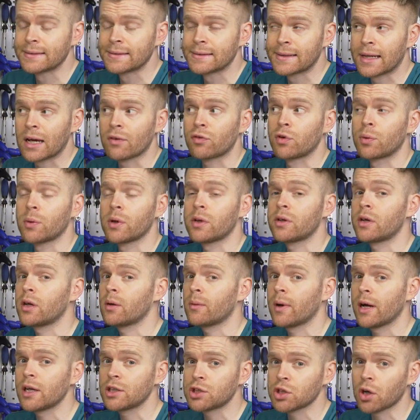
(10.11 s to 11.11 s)
Now, if you're wondering
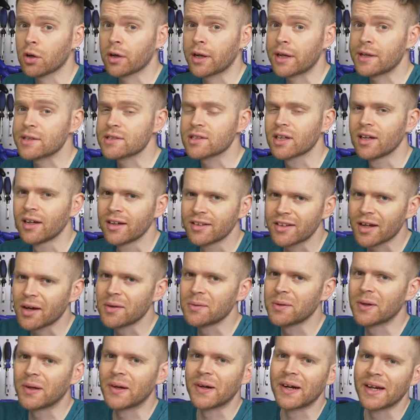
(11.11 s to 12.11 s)
where Jon is,
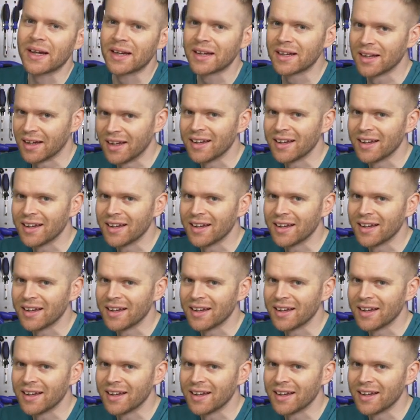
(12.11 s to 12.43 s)
don't worry.